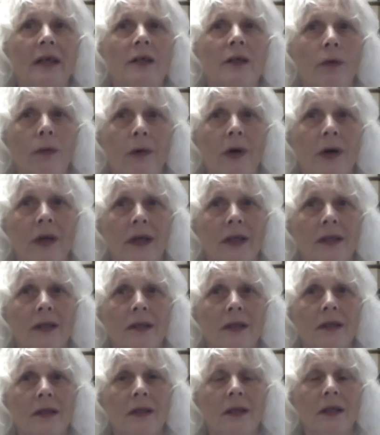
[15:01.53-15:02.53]
you work it.
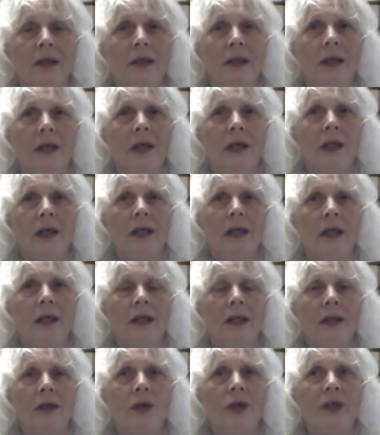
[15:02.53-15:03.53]

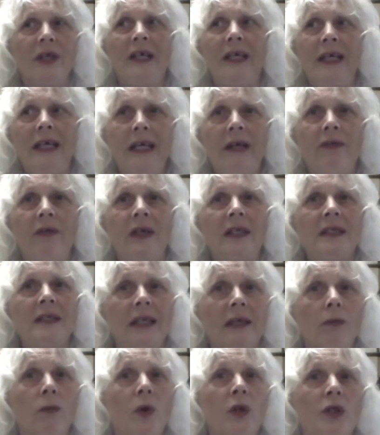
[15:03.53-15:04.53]
Good and evil is
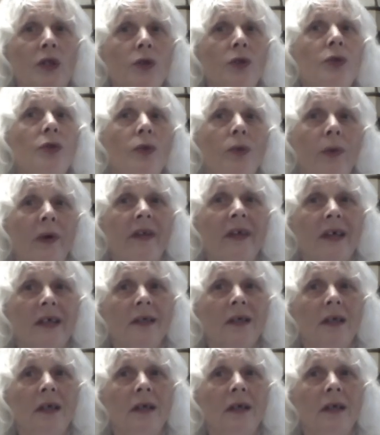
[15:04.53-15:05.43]
in what you do with it.